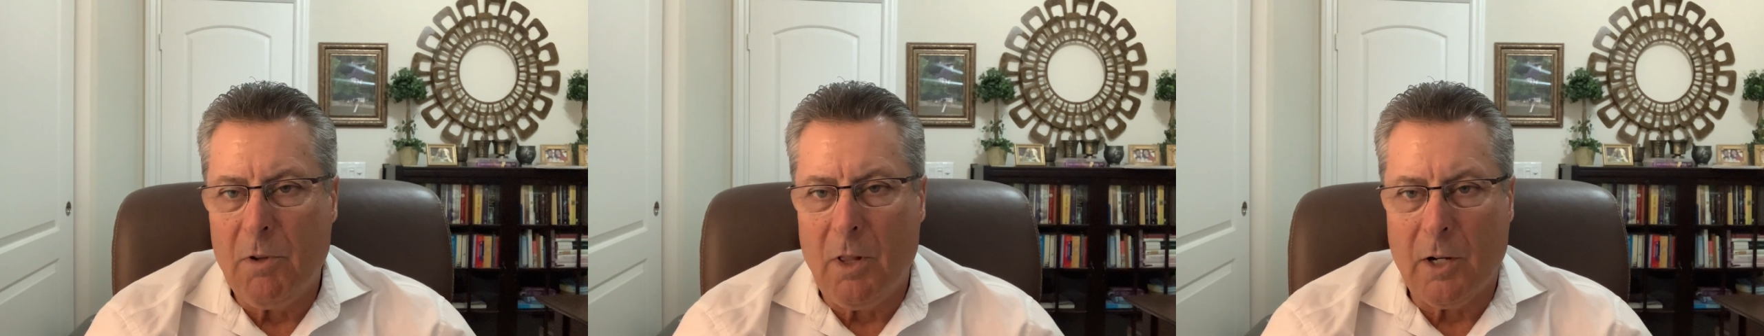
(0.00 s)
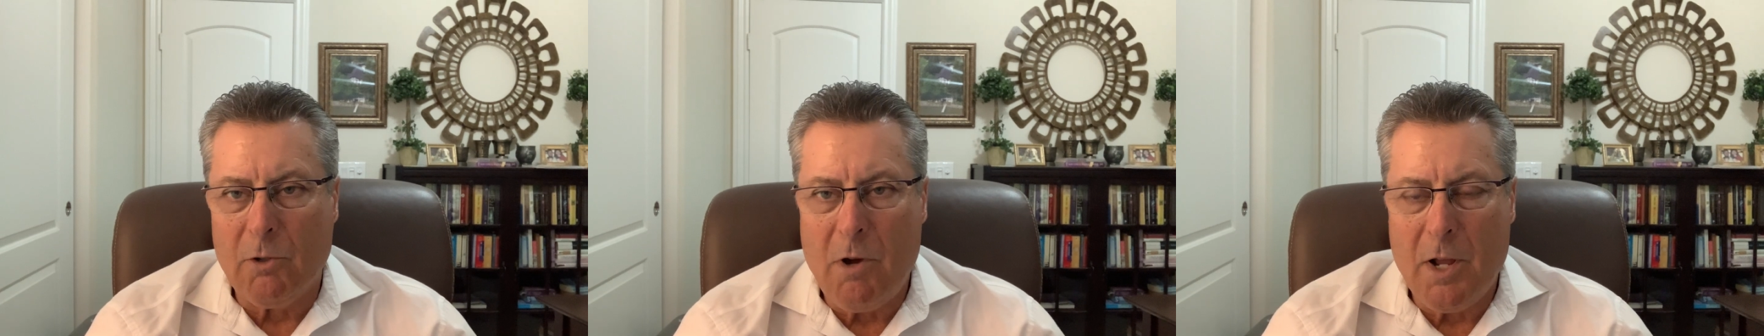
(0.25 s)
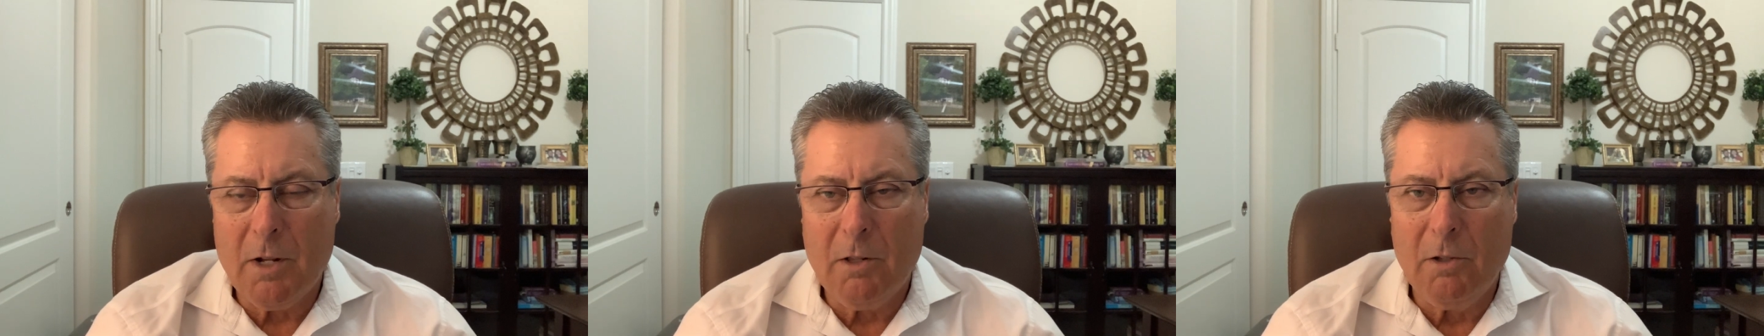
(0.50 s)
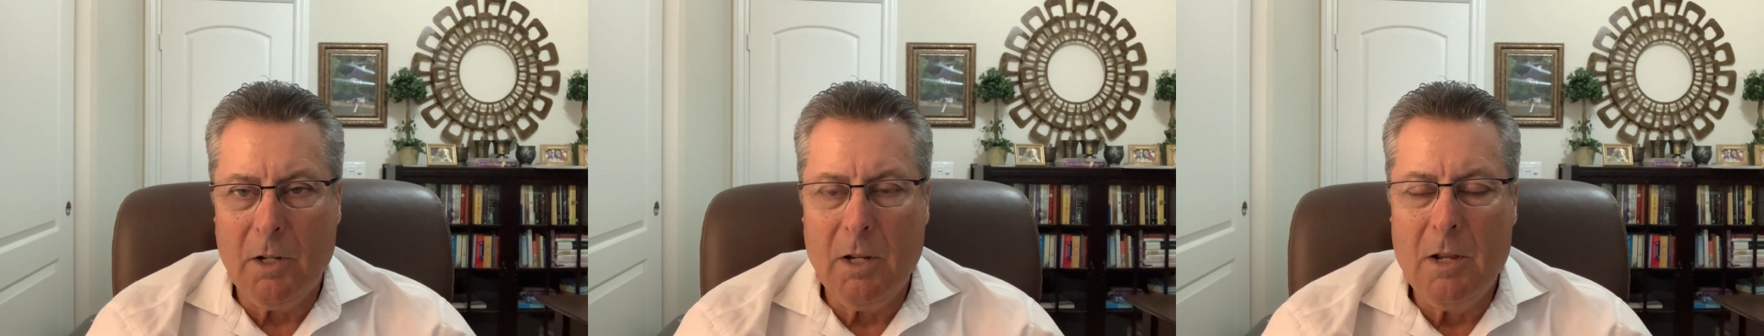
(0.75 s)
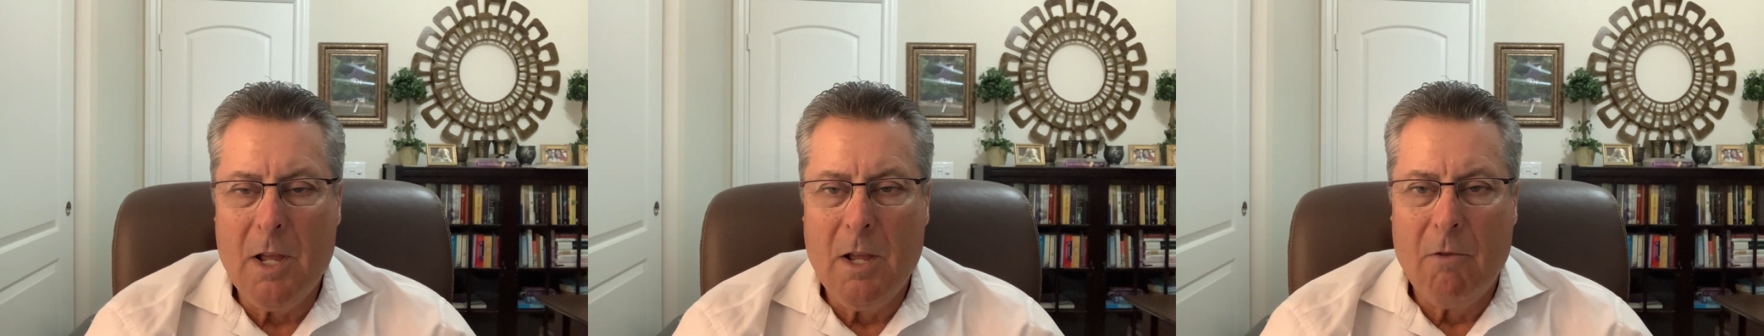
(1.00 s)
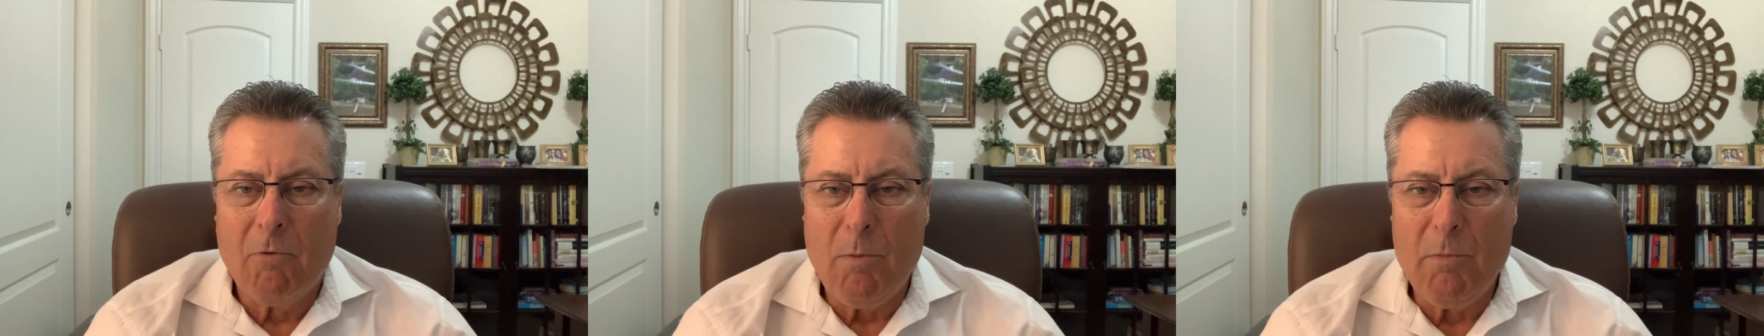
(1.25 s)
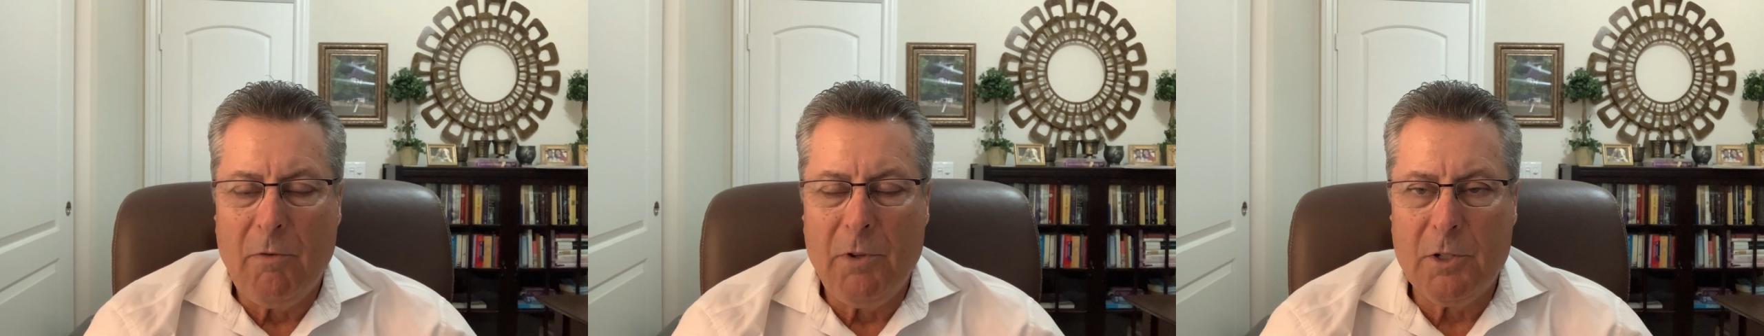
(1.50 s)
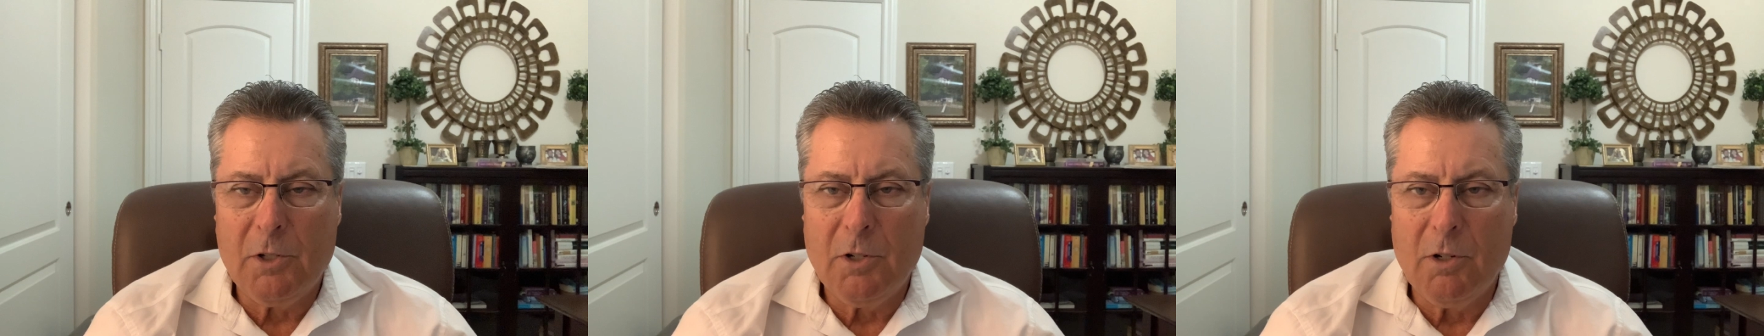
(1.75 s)
electronically from the
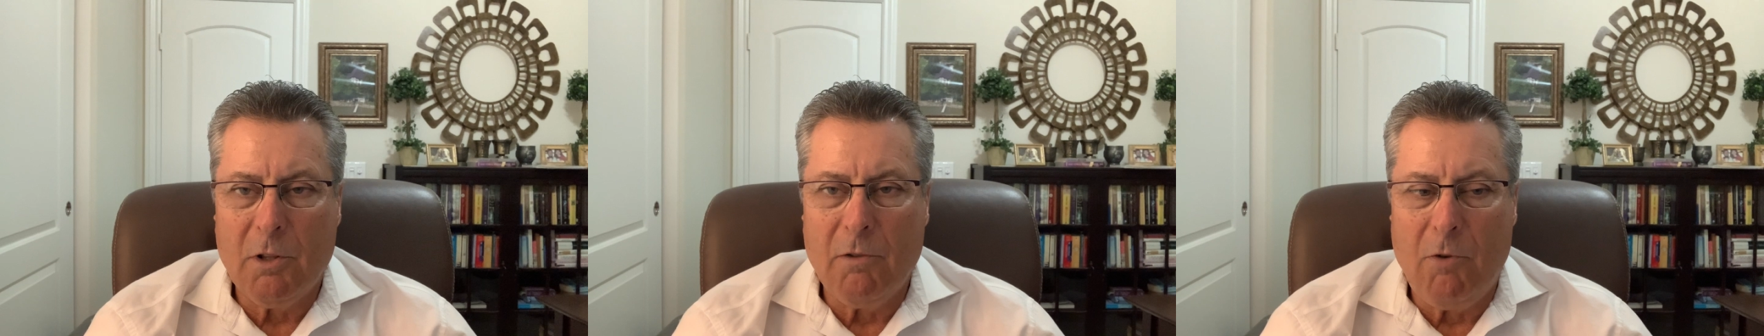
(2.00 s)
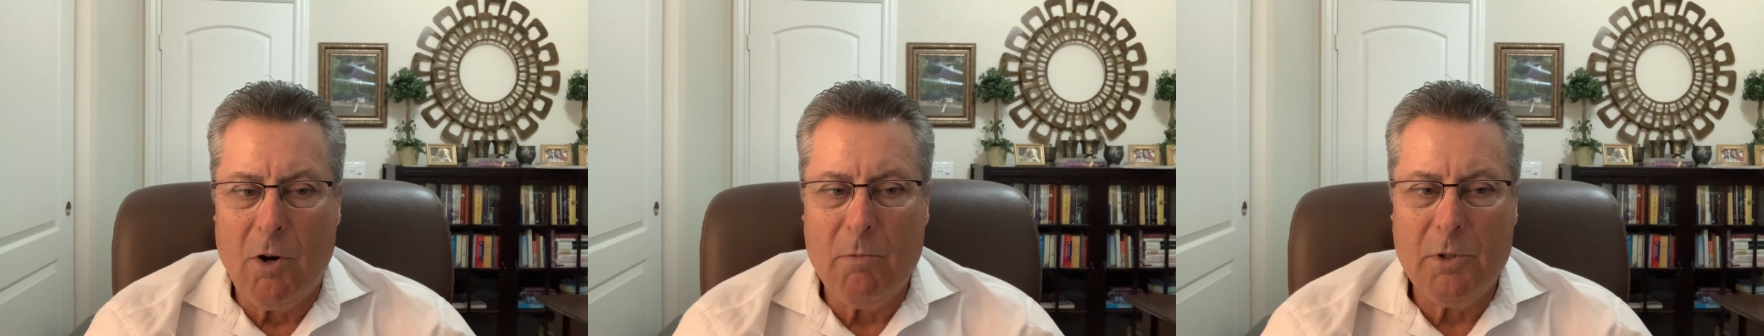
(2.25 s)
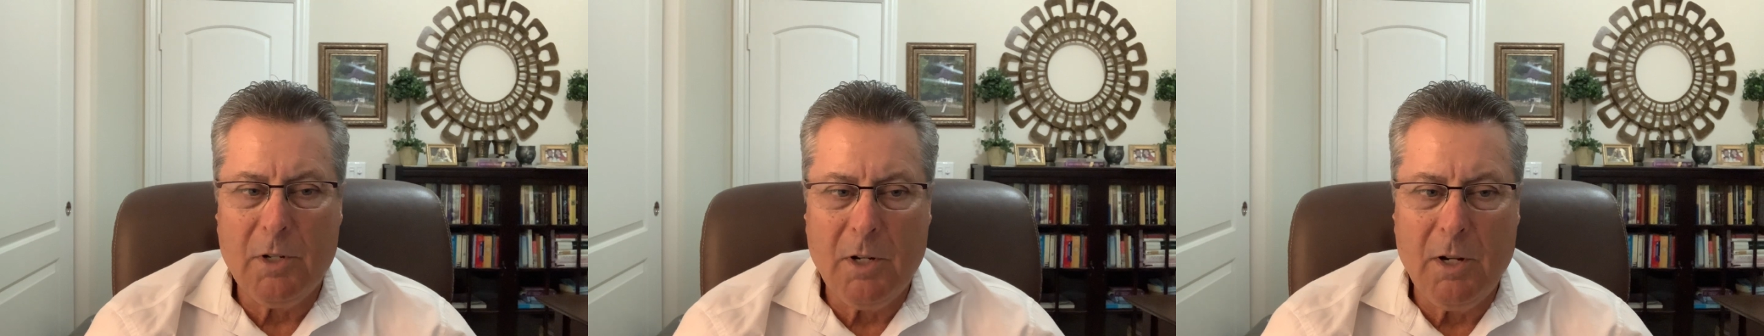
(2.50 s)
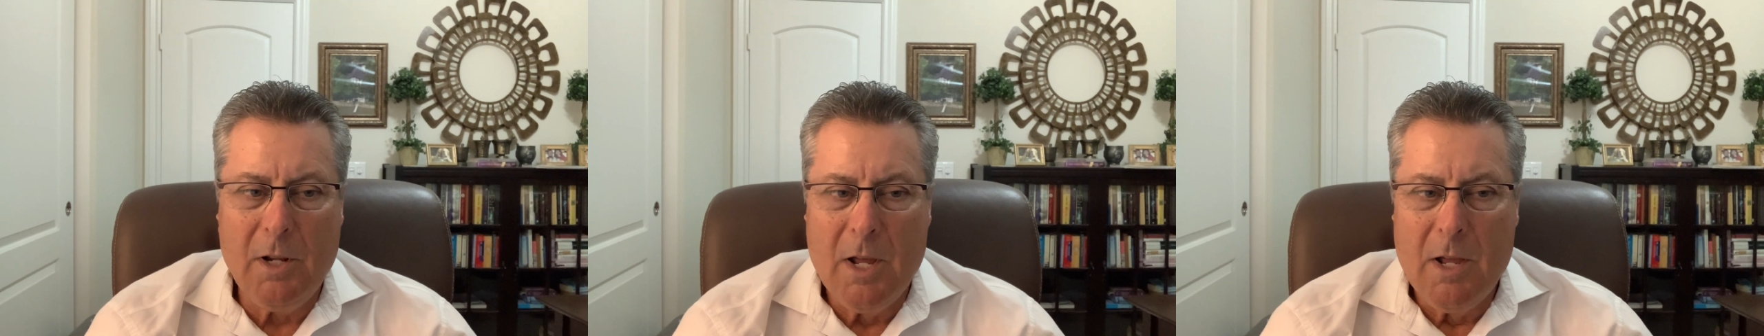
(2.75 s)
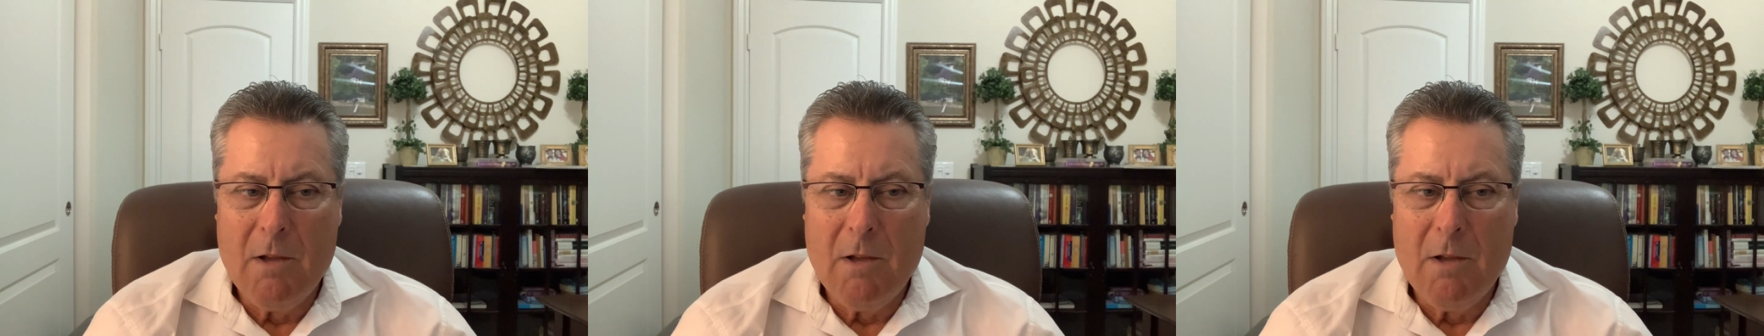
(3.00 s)
physician to the pharmacy.